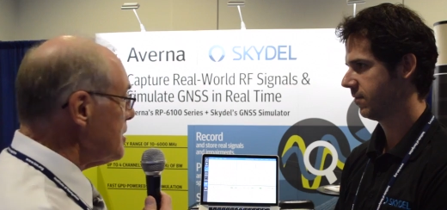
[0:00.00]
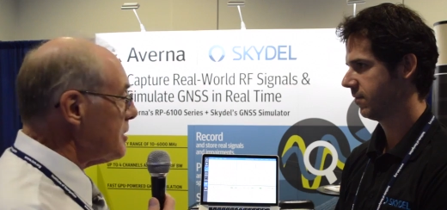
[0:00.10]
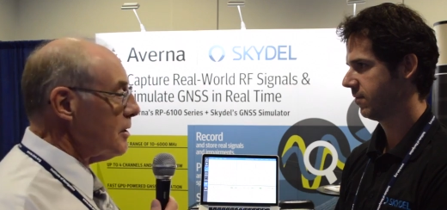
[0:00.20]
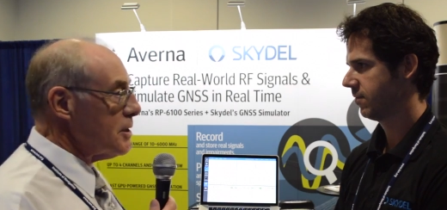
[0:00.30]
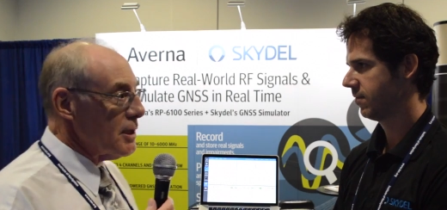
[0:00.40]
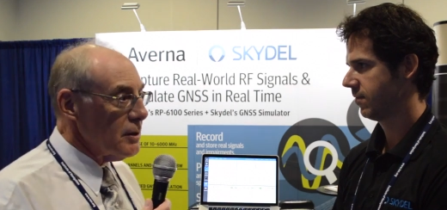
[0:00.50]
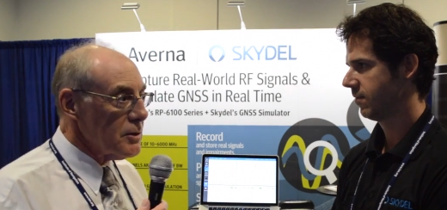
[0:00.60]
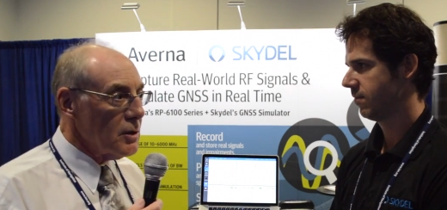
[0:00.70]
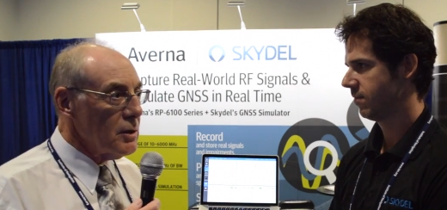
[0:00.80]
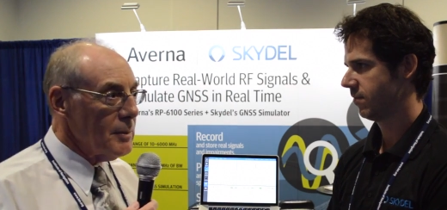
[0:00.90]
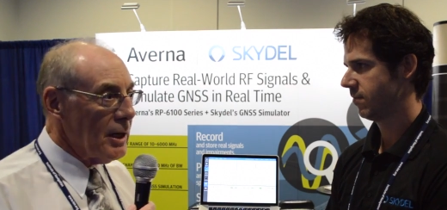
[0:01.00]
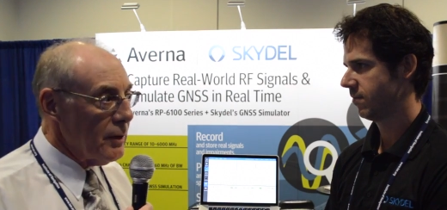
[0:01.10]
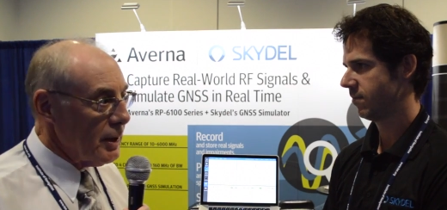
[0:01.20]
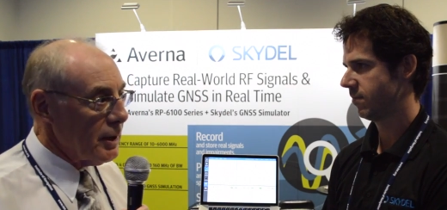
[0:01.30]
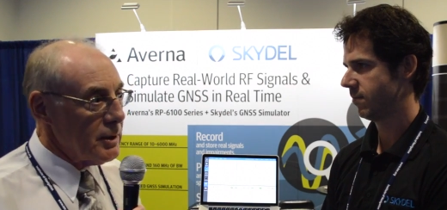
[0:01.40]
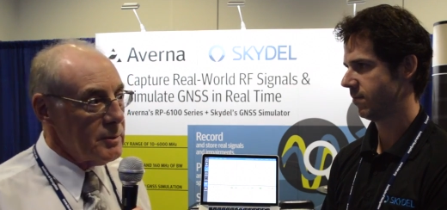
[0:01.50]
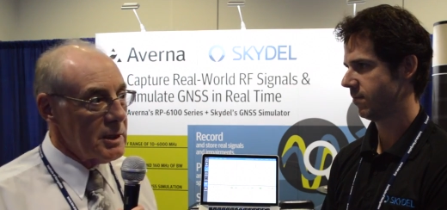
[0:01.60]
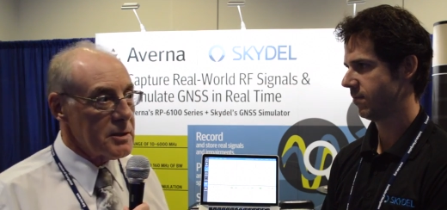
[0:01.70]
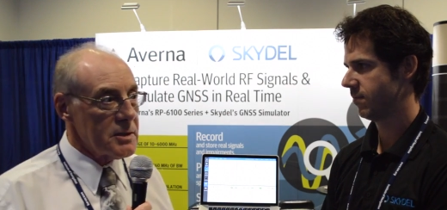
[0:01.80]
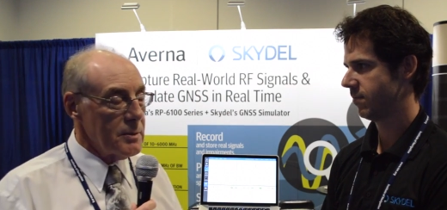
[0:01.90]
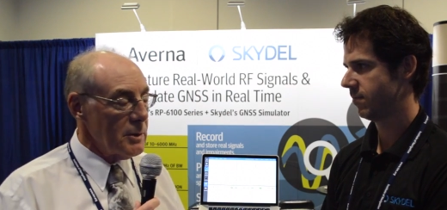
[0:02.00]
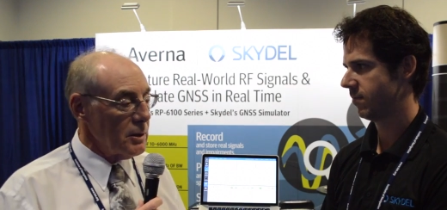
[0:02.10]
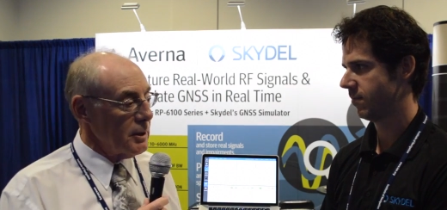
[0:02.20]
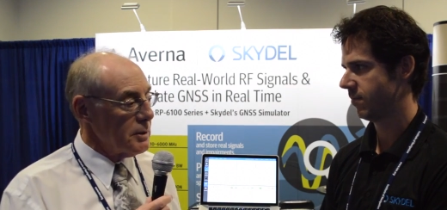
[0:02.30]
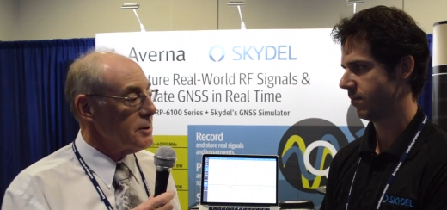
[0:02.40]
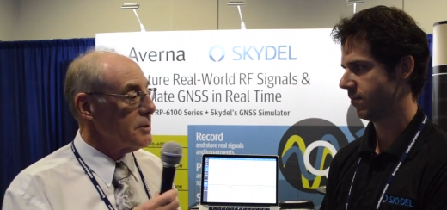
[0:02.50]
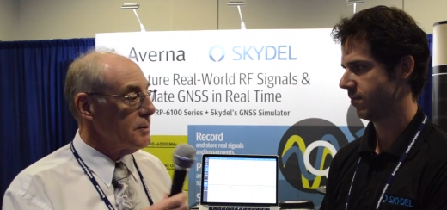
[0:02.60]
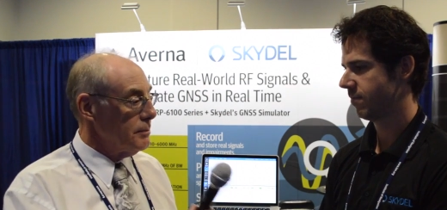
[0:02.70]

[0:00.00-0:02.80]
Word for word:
Speaker 1: he's going to tell us all about that. They make simulators.